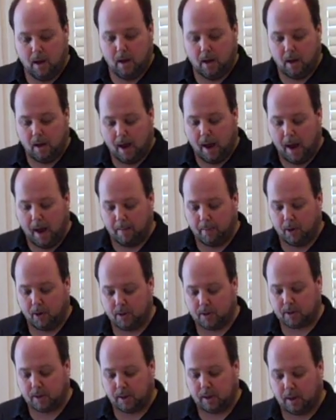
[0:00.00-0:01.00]
I
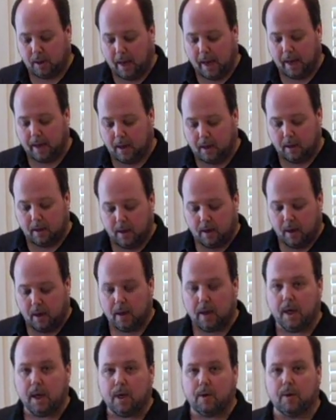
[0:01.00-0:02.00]
personally like
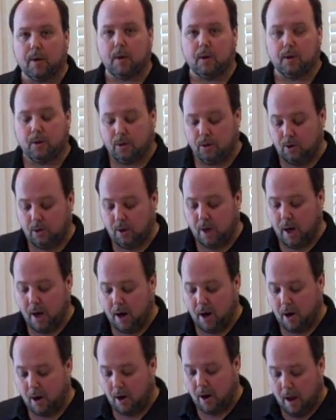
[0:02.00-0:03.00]
a hickory on the
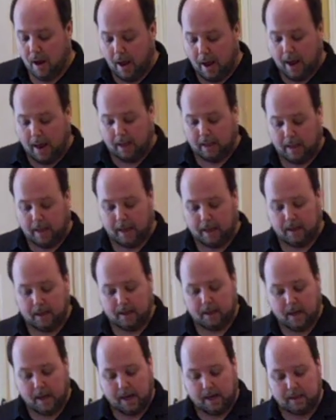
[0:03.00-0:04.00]
Gruyere. I like
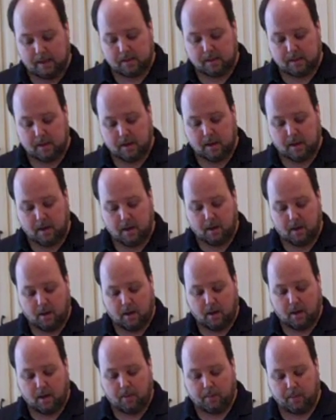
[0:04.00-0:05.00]
a nice
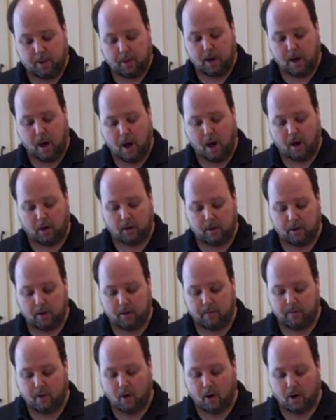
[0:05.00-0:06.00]
pecan on
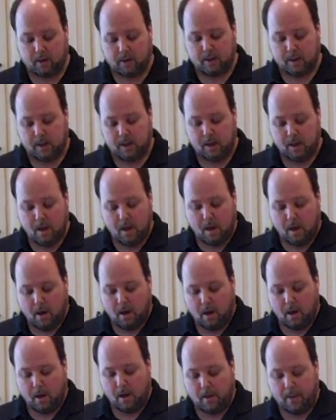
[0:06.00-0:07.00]
the Havarti.
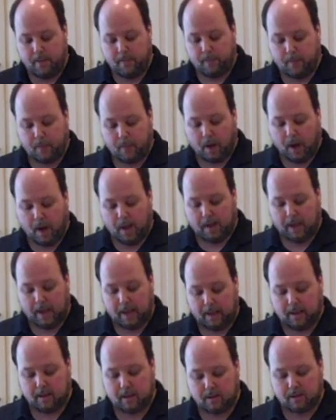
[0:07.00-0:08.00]
I
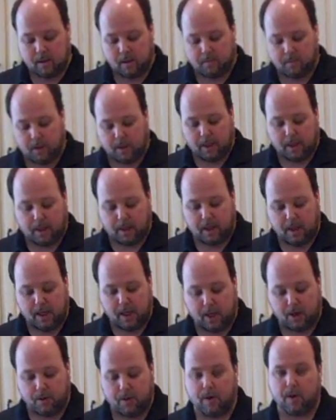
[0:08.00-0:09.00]
like something like a
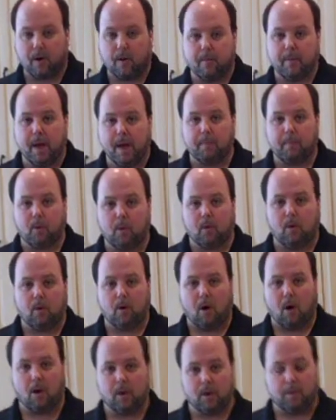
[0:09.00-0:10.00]
hickory or a
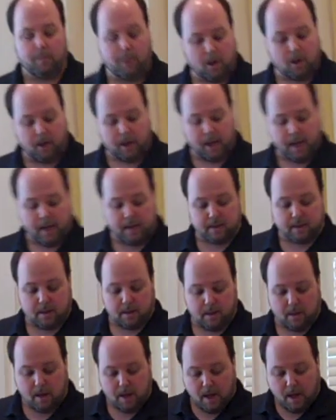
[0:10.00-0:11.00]
maple on the butter
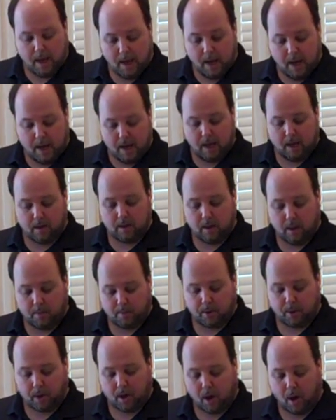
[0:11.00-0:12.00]
queso, and a
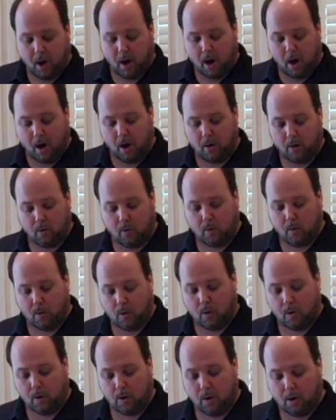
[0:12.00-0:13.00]
pecan
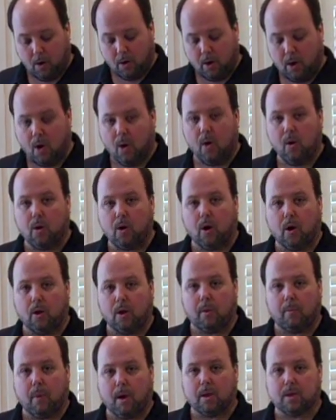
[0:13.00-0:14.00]
or an oak
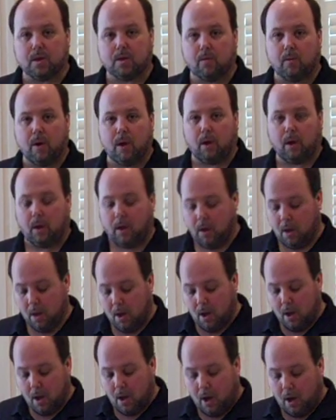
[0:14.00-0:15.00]
on the mozzarella.
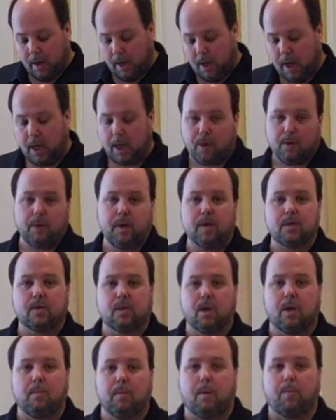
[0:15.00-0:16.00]
Hickory is
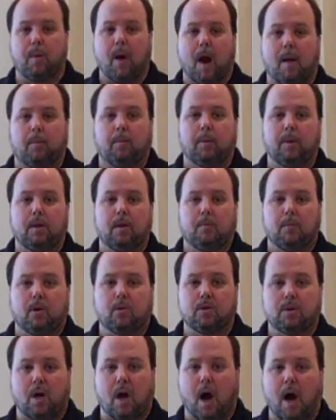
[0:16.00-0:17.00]
going to be probably the
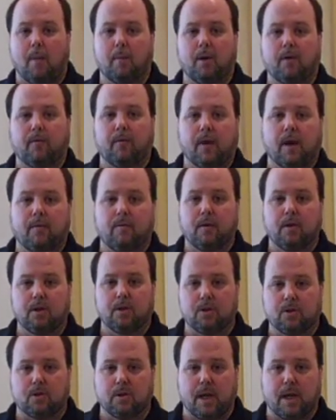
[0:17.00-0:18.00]
most common flavor
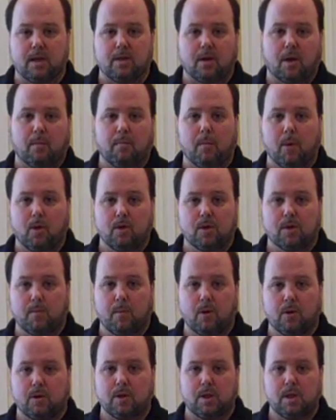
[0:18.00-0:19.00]
that you'll taste on most
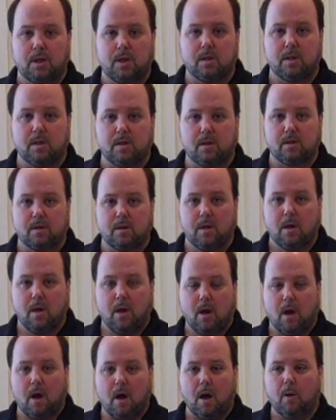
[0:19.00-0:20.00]
smoked cheeses,
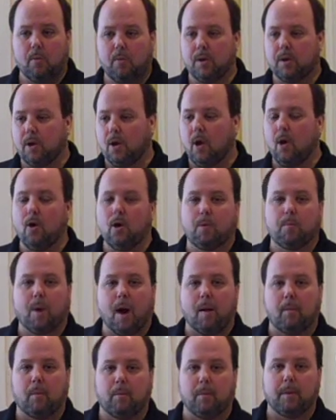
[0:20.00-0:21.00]
with oak
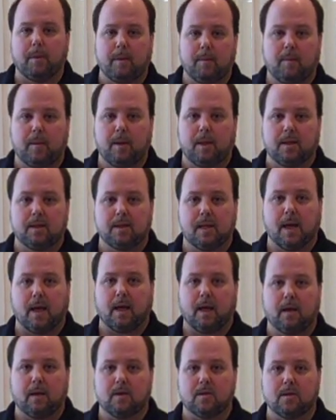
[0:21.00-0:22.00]
probably being
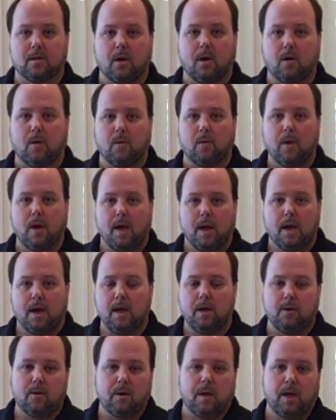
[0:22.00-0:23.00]
second. So
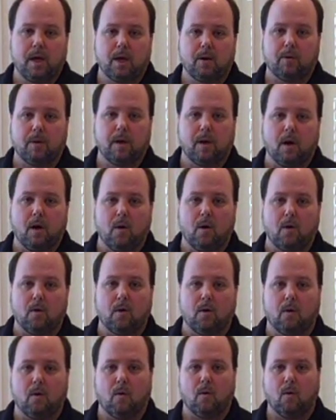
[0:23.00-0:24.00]
either hickory,
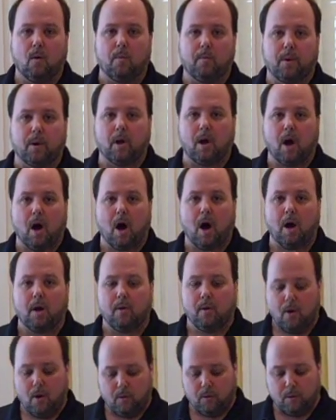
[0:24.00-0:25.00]
oak, or
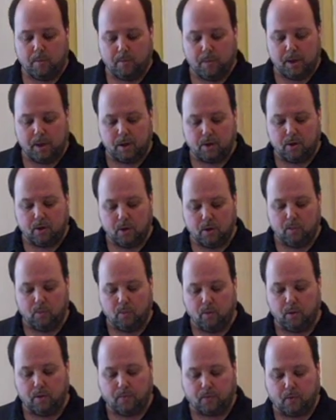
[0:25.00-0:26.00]
pecan would be a
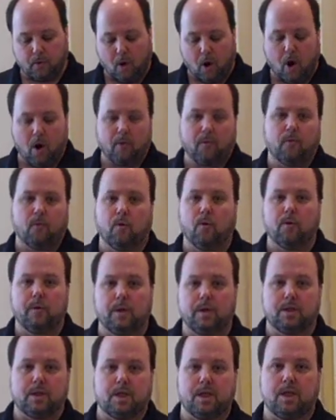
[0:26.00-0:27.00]
good wood for all 4 of
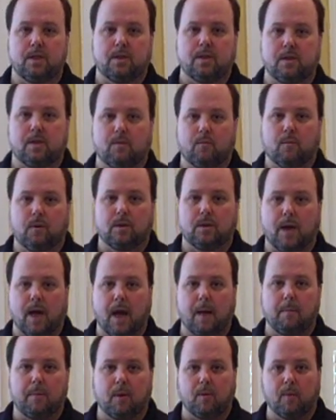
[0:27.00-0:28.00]
these cheeses at one
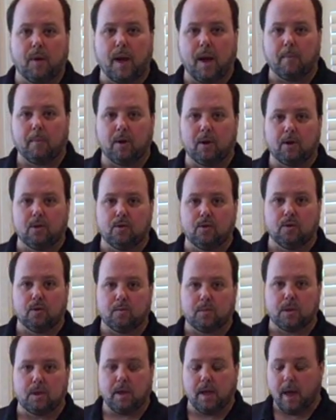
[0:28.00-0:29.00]
time, the way I'm going to do
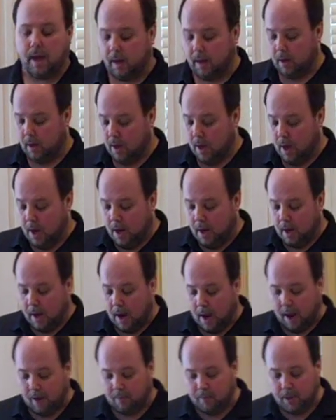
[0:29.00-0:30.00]
them today.
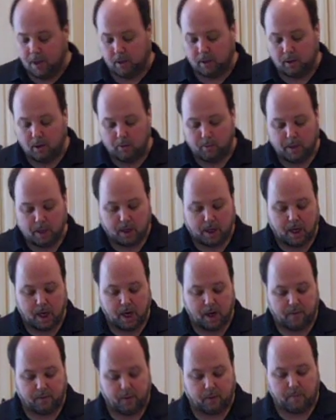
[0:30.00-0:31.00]
Now, I've been a little bit
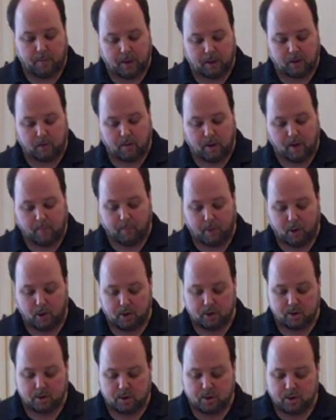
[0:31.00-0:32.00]
careful about the way I
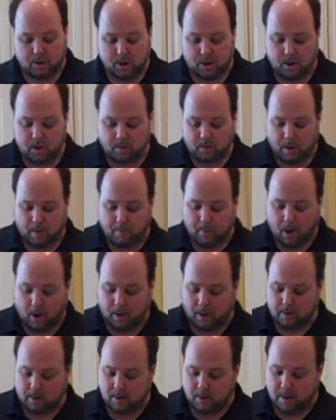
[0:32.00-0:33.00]
purchased the cheese when I
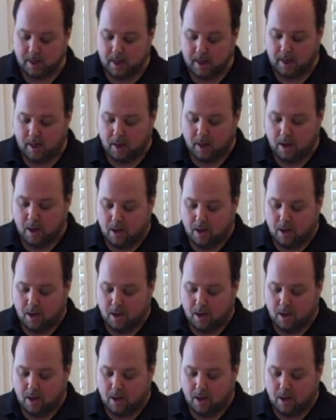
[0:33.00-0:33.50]
bought it today.